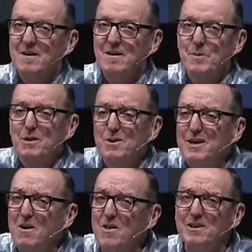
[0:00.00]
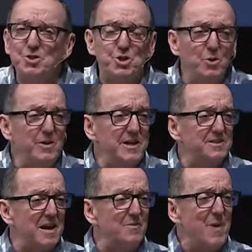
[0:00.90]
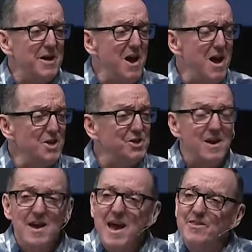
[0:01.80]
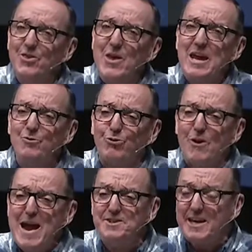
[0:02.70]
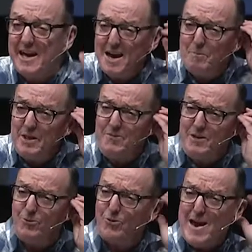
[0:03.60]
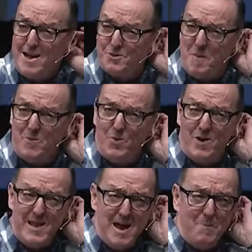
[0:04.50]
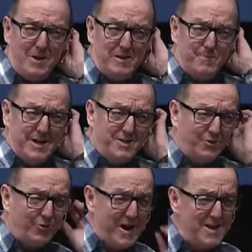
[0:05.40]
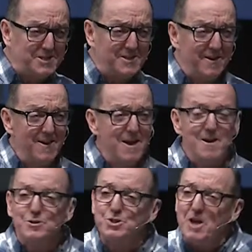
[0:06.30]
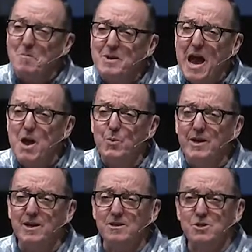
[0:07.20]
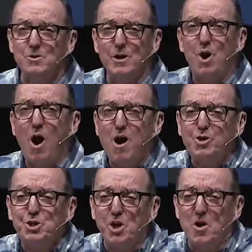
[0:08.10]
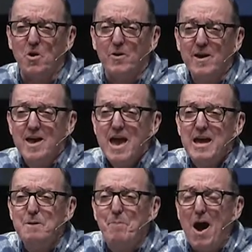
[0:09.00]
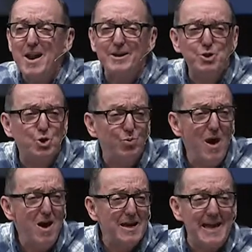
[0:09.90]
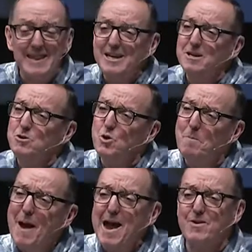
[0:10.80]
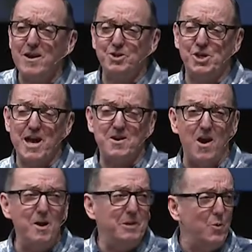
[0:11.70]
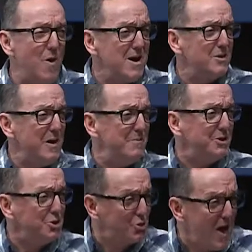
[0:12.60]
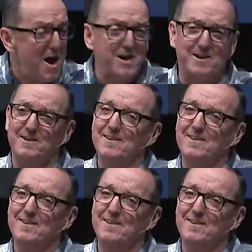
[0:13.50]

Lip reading: I mean, look at all the shootings. Like, my gosh. And the thing in France, I can't believe it in France. Remember the one that happened on the beach in France? Some guy went into a car show, and he bought a truck, and they didn't do a background check on him, and he walked away with a truck.